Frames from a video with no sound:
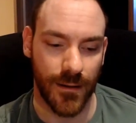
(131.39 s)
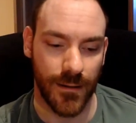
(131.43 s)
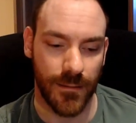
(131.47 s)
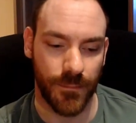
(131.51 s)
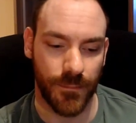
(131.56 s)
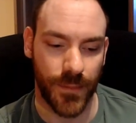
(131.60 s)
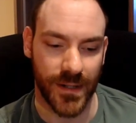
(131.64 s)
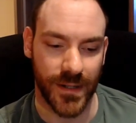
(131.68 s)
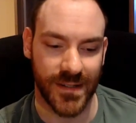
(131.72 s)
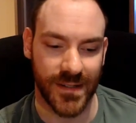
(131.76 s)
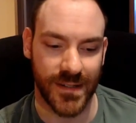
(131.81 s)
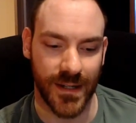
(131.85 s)

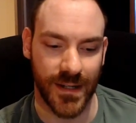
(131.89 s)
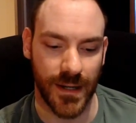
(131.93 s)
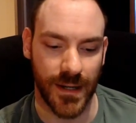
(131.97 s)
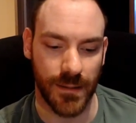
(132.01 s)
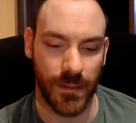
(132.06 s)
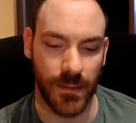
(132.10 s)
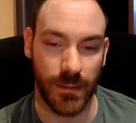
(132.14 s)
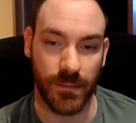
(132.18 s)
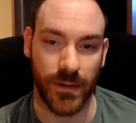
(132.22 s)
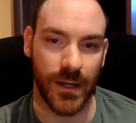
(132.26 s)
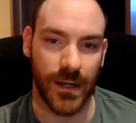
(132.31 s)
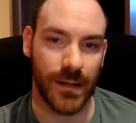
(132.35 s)
But um,
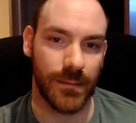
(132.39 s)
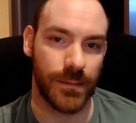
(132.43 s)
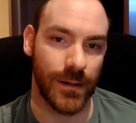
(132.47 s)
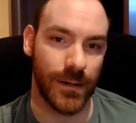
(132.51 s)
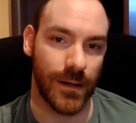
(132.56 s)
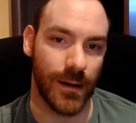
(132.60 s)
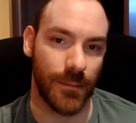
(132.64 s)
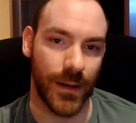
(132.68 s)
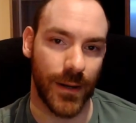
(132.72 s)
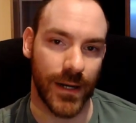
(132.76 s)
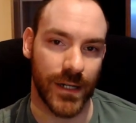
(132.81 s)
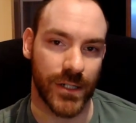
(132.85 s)
I'm going to put a
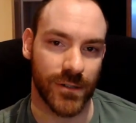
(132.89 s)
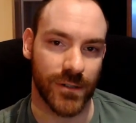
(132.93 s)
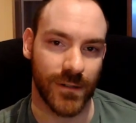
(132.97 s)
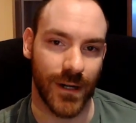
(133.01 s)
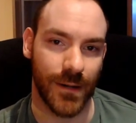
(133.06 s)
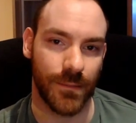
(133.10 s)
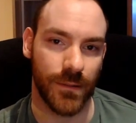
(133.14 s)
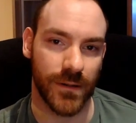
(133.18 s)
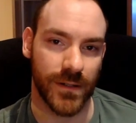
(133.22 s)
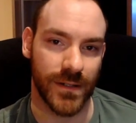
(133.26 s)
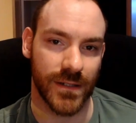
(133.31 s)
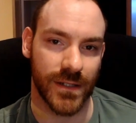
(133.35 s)
picture up
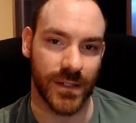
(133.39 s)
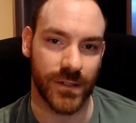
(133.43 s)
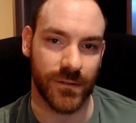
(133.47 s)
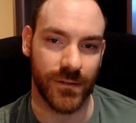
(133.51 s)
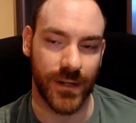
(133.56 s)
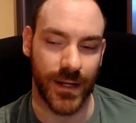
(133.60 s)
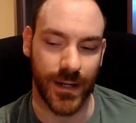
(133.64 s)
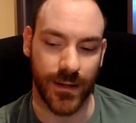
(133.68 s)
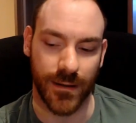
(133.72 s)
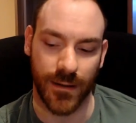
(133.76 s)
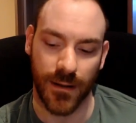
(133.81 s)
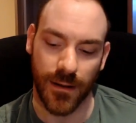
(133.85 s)
on the
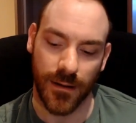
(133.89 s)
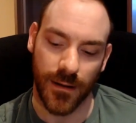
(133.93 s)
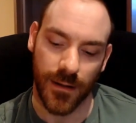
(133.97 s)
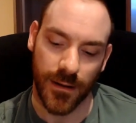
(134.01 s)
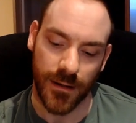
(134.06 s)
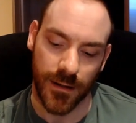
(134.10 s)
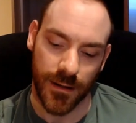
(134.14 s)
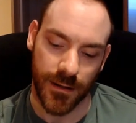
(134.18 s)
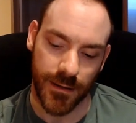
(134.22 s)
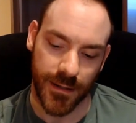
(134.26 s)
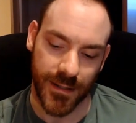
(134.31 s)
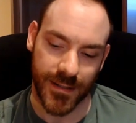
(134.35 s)
screen.
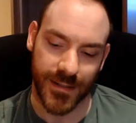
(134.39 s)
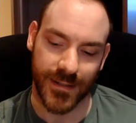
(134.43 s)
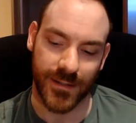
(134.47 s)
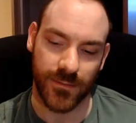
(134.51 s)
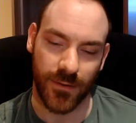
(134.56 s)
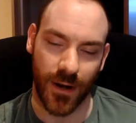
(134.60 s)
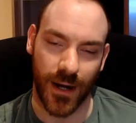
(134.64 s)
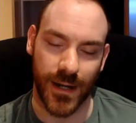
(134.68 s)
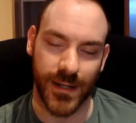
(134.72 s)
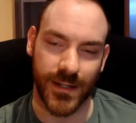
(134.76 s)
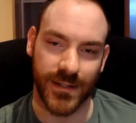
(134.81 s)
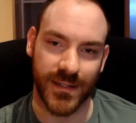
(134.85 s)
This is what
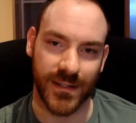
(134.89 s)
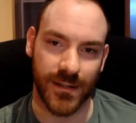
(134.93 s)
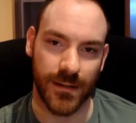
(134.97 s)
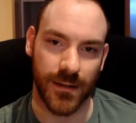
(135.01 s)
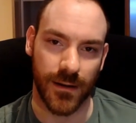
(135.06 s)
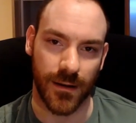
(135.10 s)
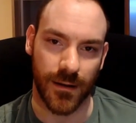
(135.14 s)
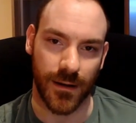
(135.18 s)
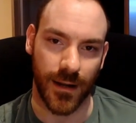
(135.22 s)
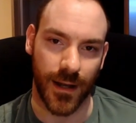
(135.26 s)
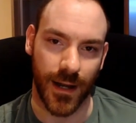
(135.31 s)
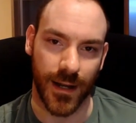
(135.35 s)
I used to
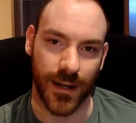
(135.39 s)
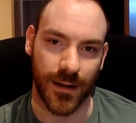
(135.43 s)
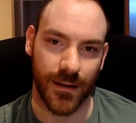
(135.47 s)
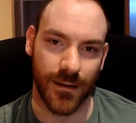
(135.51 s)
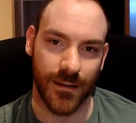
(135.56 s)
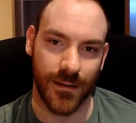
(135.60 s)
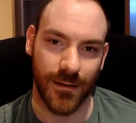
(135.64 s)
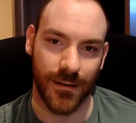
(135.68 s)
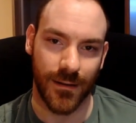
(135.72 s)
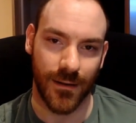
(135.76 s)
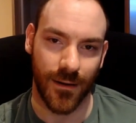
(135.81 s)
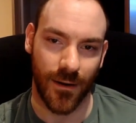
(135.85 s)
look like
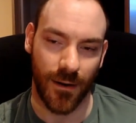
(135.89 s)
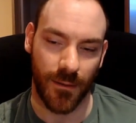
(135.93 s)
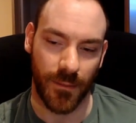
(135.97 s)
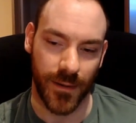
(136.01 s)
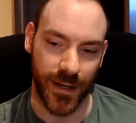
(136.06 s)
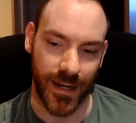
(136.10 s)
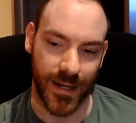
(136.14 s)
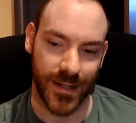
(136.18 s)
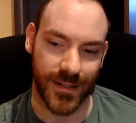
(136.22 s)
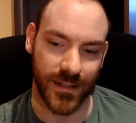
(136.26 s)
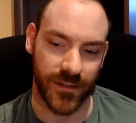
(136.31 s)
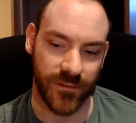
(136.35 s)
on my
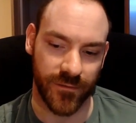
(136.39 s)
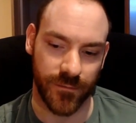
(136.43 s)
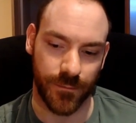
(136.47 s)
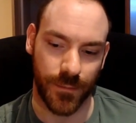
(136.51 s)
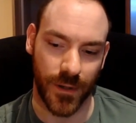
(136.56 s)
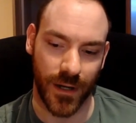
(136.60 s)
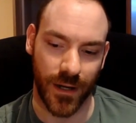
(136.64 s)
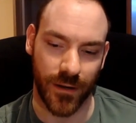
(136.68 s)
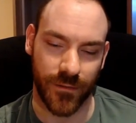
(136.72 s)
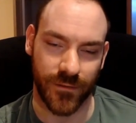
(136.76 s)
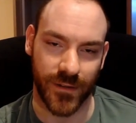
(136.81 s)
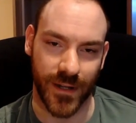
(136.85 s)
18th
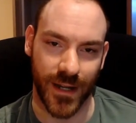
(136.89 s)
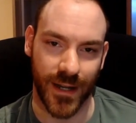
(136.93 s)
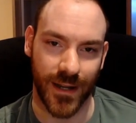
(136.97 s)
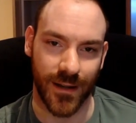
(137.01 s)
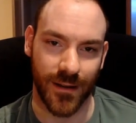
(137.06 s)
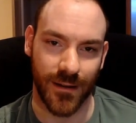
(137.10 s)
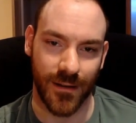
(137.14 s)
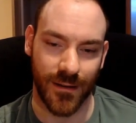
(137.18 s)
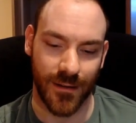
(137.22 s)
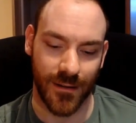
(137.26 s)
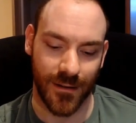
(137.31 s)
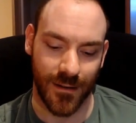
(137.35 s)
birthday.
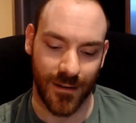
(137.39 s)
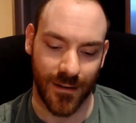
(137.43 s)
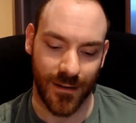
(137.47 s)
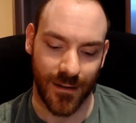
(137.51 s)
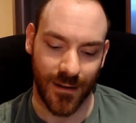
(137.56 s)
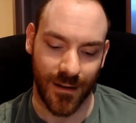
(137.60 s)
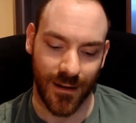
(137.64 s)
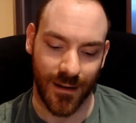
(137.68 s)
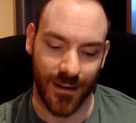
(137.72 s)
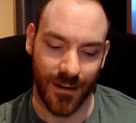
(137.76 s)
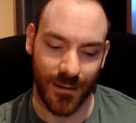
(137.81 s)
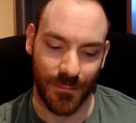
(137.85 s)

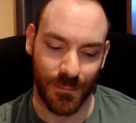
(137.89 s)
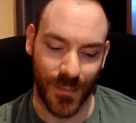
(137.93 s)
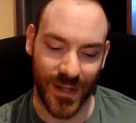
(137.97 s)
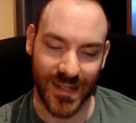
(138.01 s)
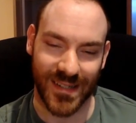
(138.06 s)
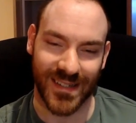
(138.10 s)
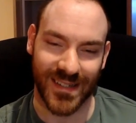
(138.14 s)
Mr.